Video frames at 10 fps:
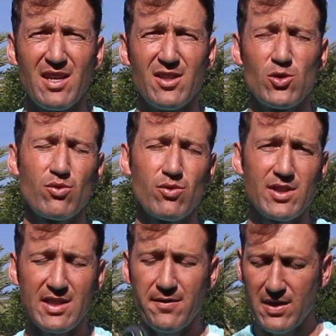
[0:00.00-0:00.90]
So you could
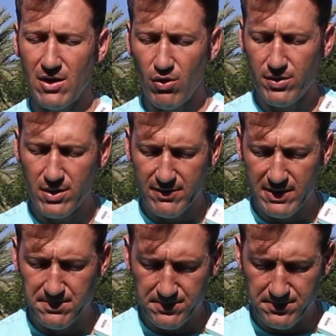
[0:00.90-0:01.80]
see if I hold the grip
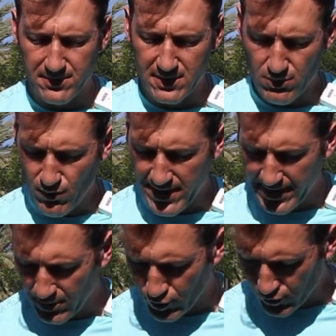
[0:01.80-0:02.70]
the way
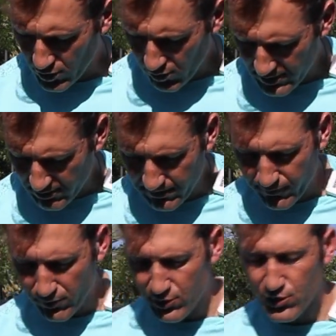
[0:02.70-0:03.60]
you should hold the grip
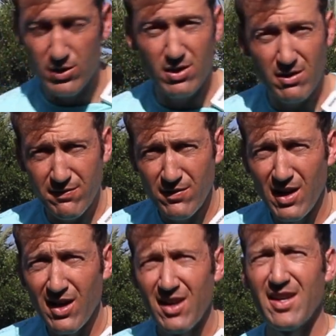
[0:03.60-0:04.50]
for the serve,
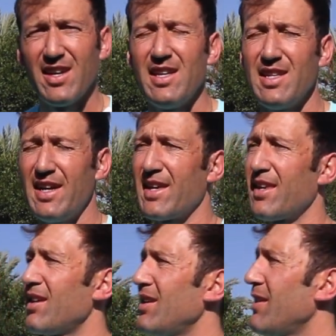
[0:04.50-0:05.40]
and I
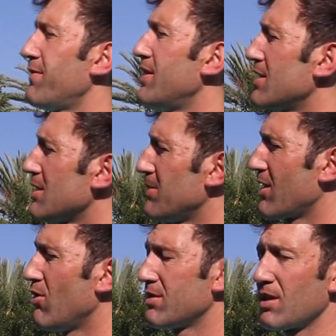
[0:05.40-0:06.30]
hear if this is my
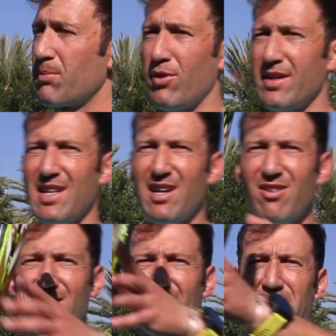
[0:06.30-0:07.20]
contact point now,
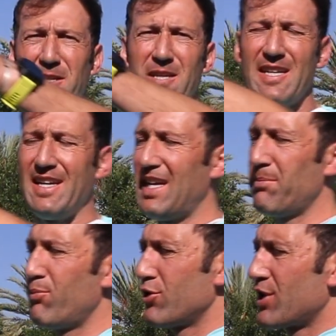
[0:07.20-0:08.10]
and I
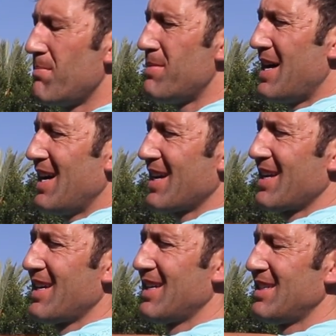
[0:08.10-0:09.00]
push it back,
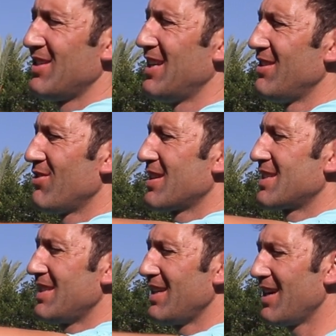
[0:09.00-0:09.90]
you can
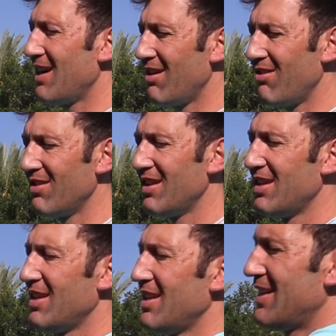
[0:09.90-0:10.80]
see how,
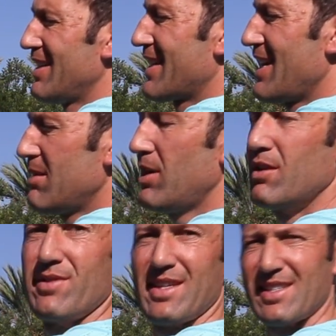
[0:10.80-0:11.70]
again, my
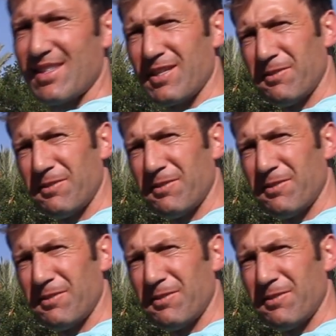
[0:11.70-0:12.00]
wrist